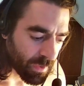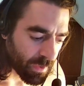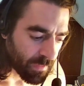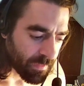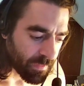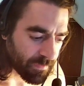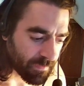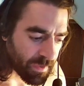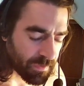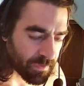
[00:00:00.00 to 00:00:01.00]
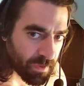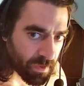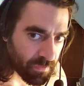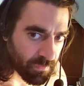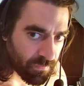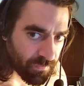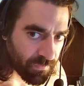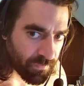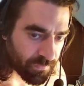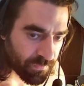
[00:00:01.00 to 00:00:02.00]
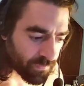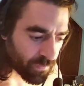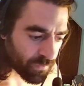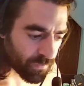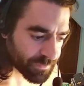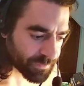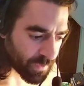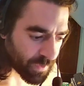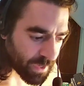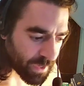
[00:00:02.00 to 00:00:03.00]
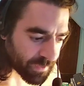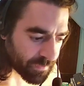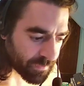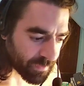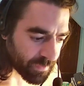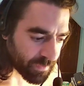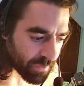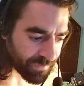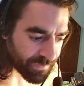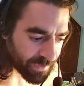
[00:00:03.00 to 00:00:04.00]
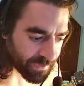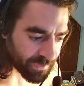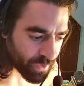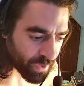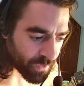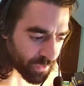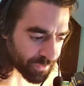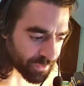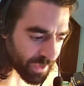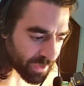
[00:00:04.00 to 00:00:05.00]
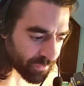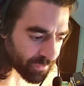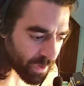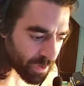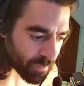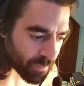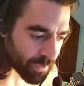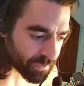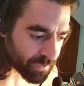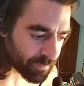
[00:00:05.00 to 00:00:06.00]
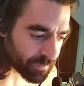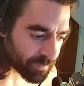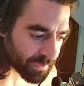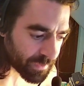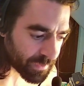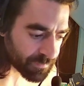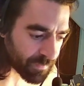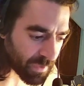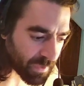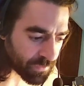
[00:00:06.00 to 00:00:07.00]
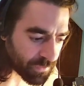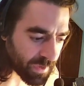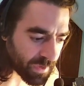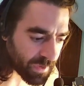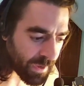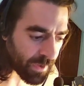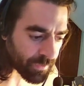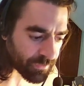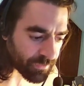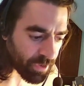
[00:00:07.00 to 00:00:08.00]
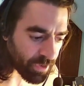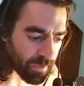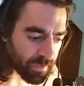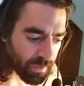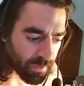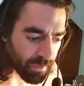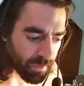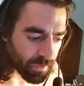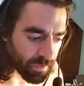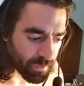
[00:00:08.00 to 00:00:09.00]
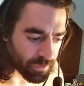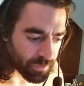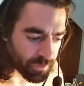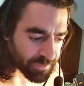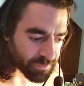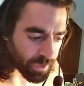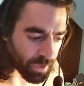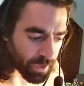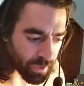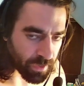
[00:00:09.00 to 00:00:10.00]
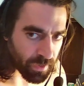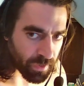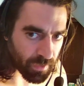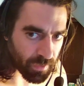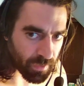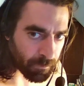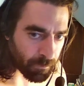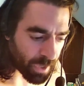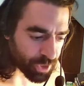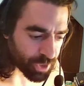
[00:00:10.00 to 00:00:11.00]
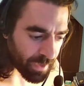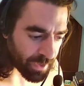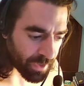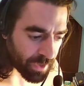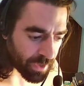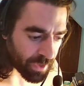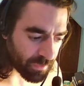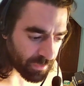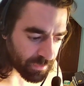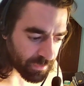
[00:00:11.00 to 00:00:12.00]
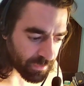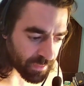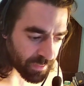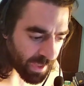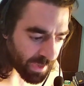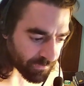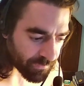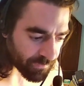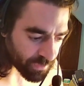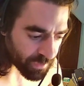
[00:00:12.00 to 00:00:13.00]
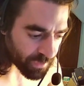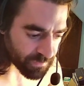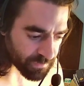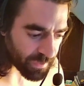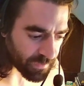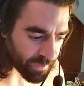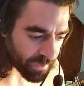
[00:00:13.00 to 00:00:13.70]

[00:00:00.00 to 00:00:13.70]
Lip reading: that's kind of what's going on. How far can you go into that R mode? Because if you take an hour to draw, chances are much better than if you just take like